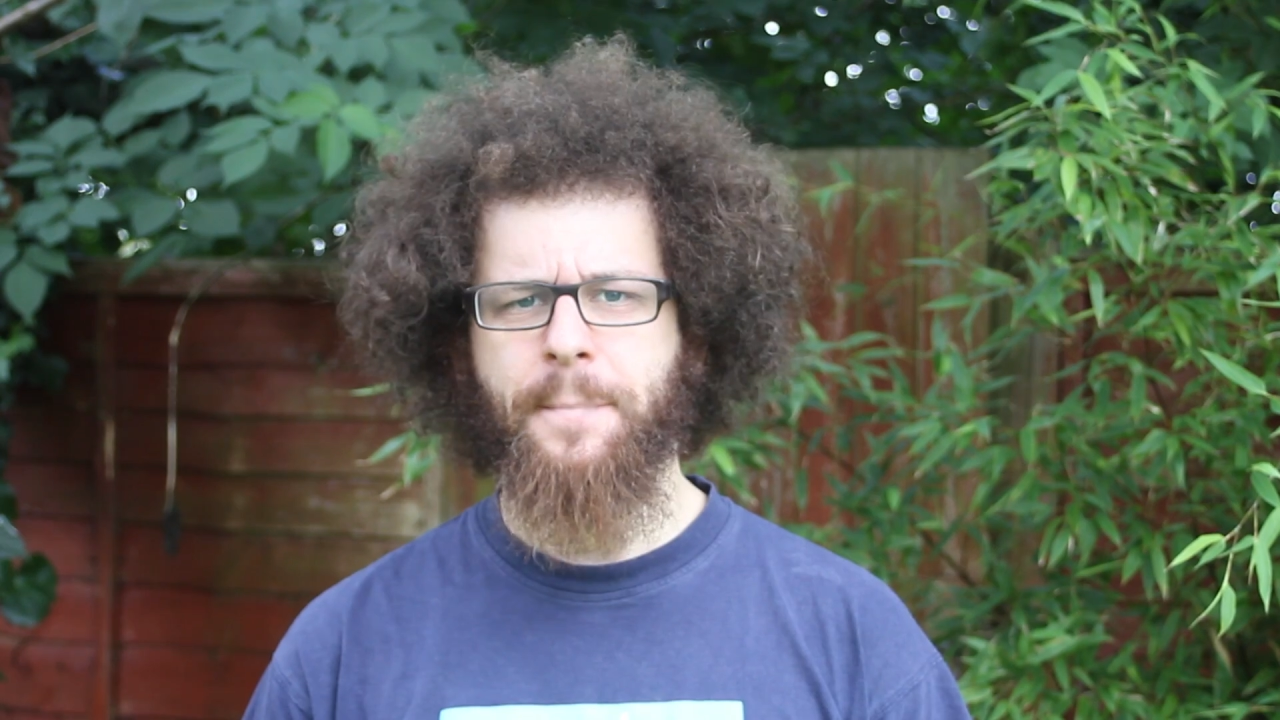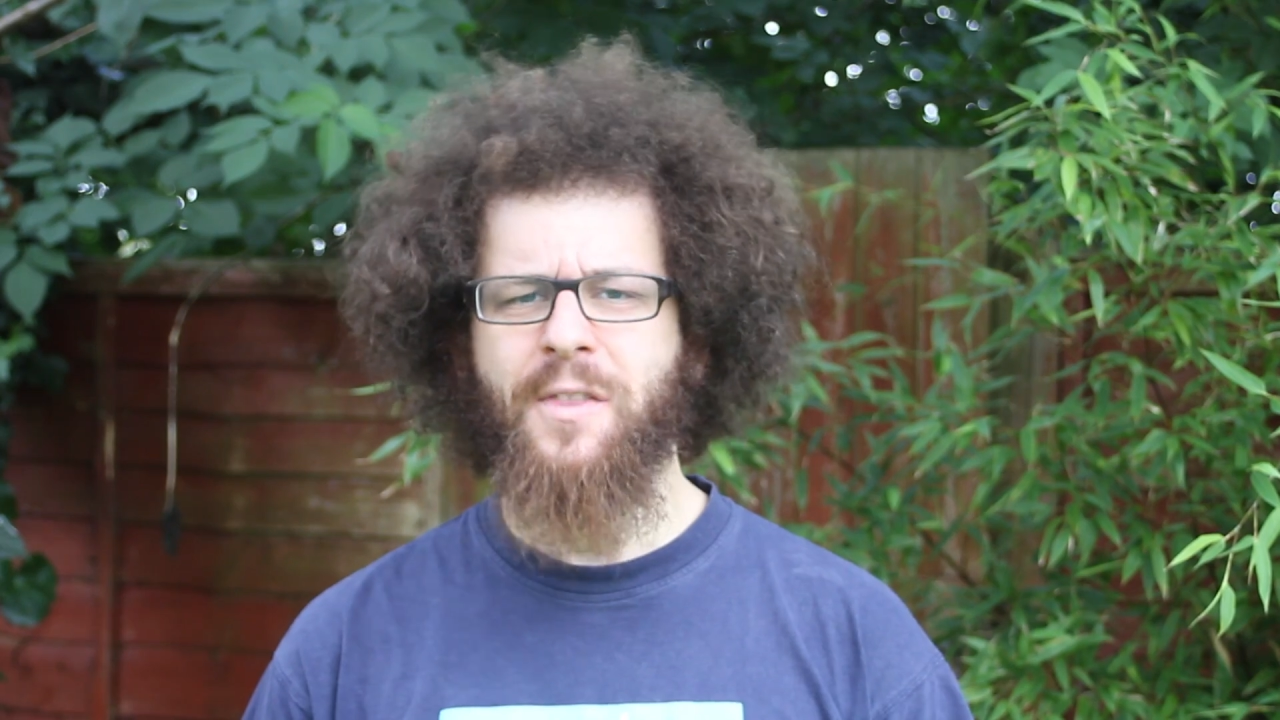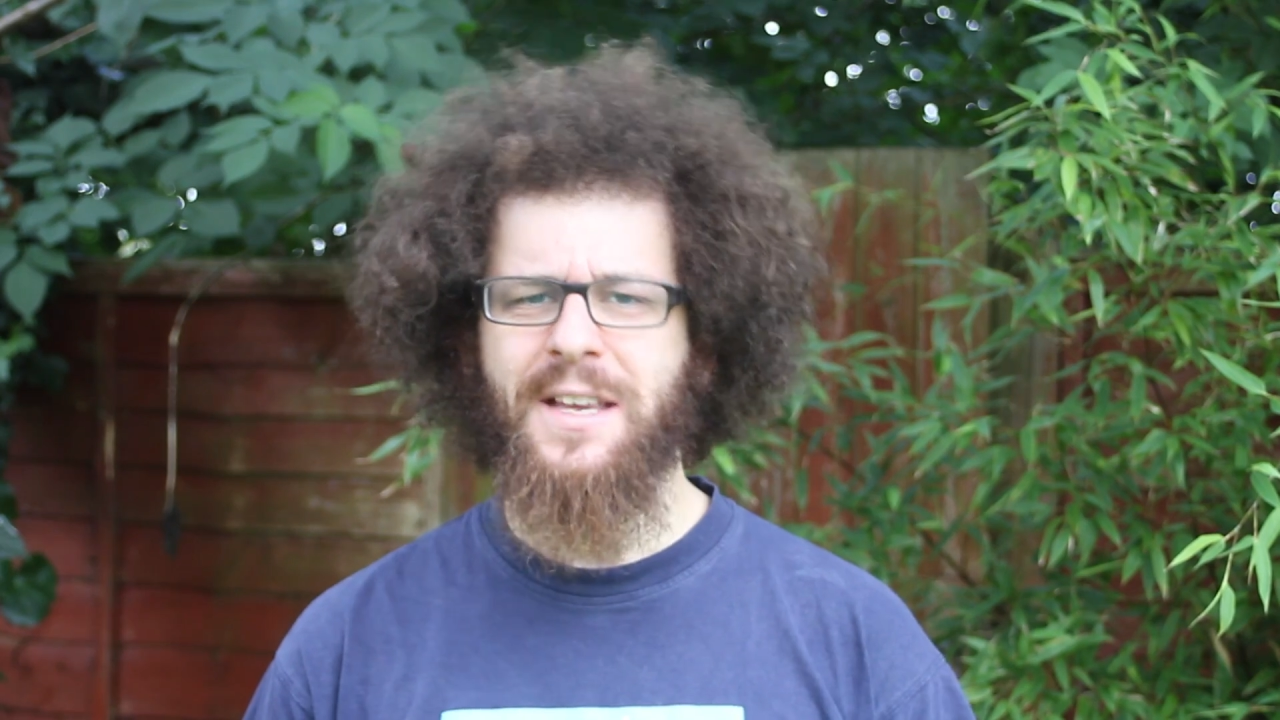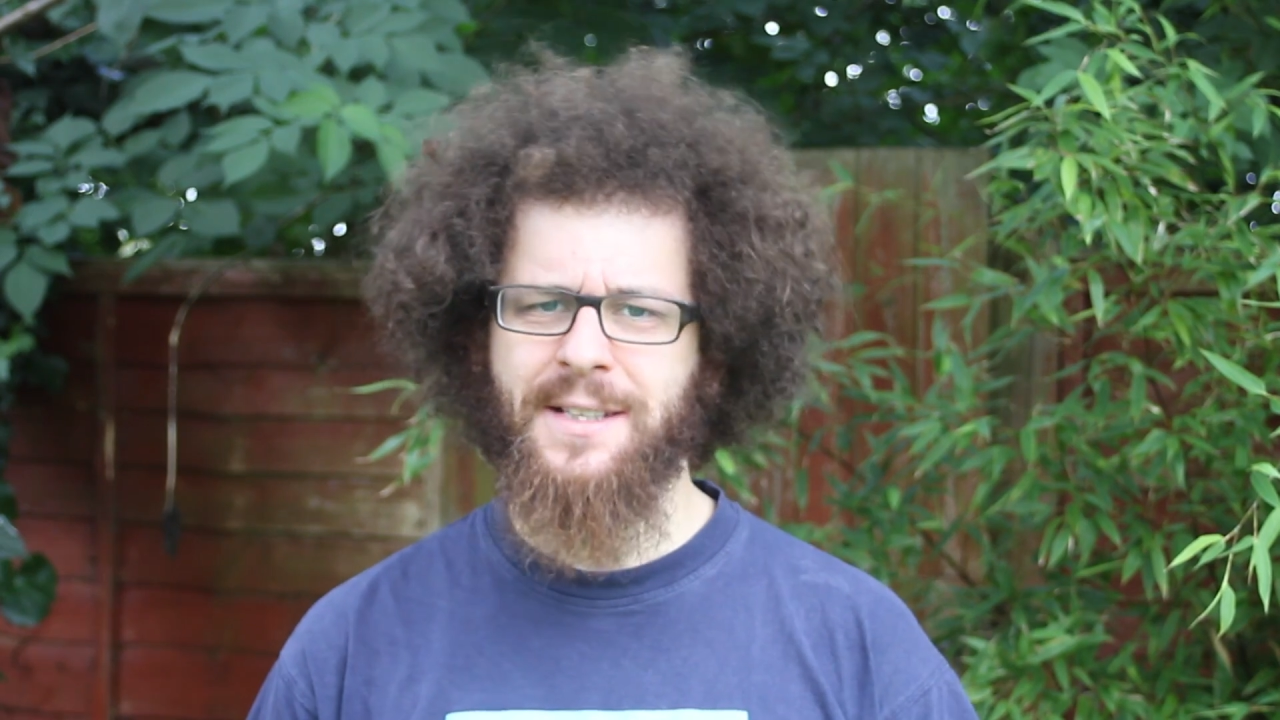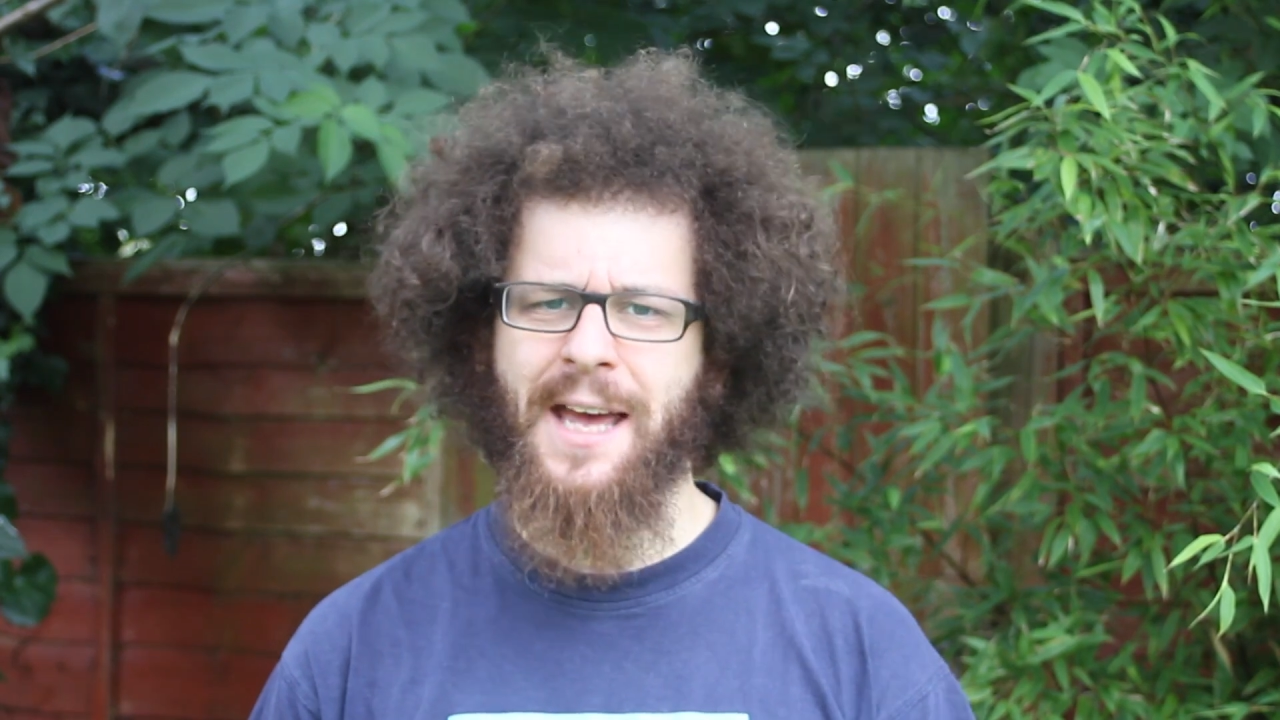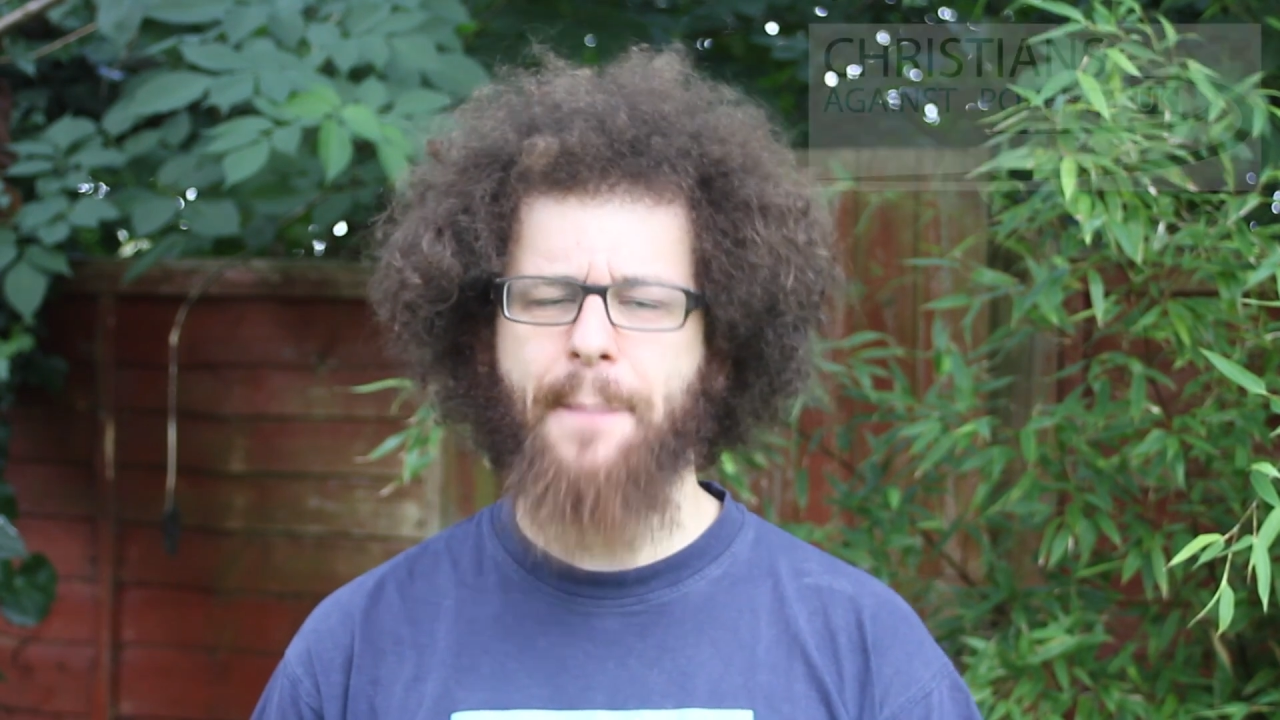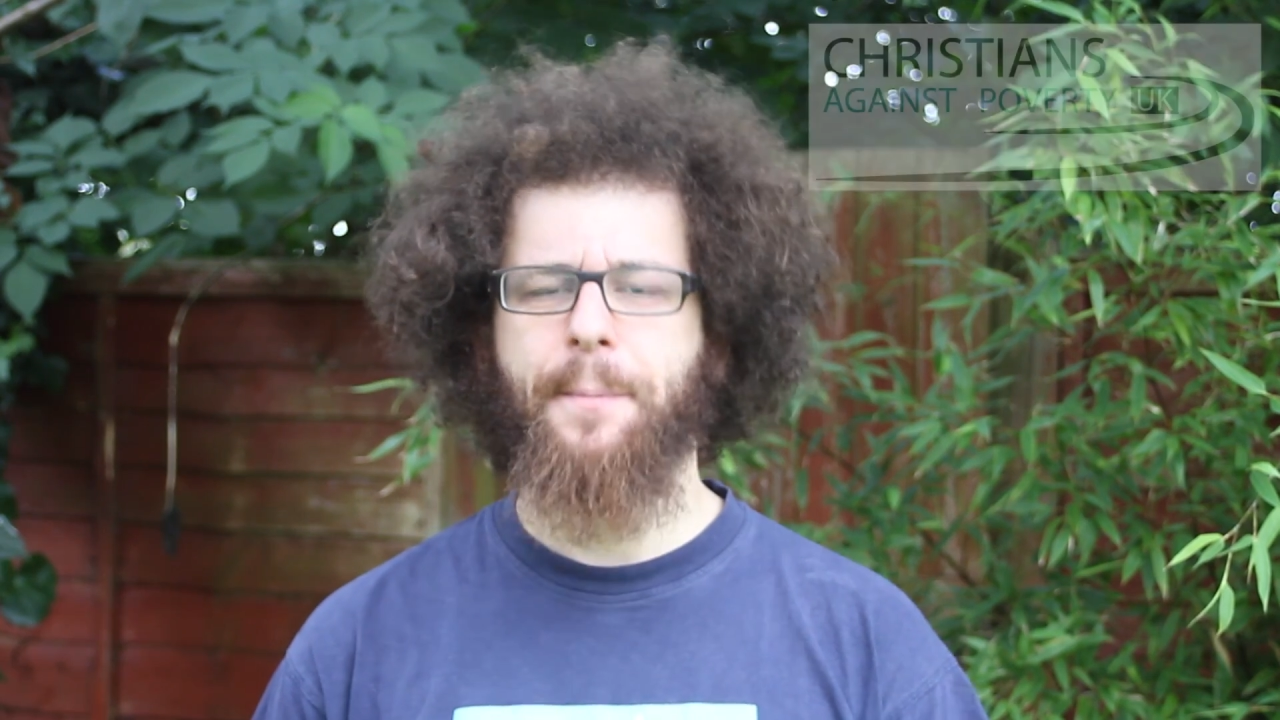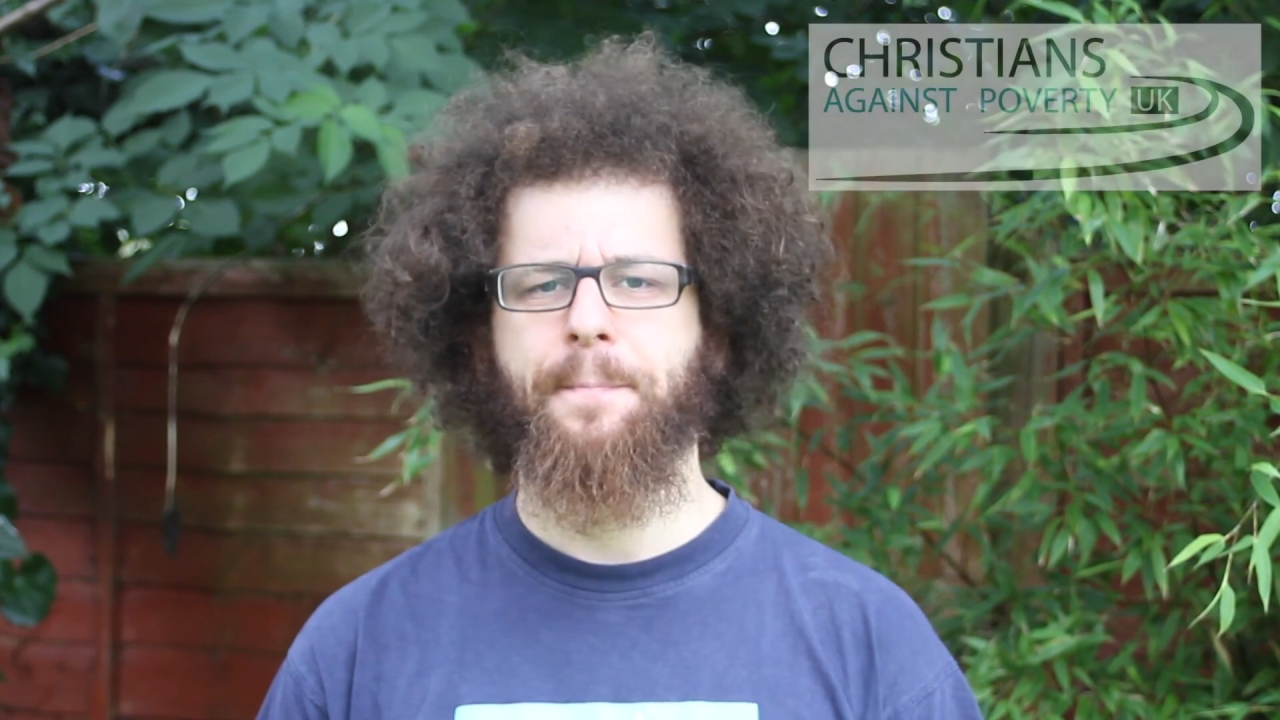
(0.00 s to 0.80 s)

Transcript: There's CAP.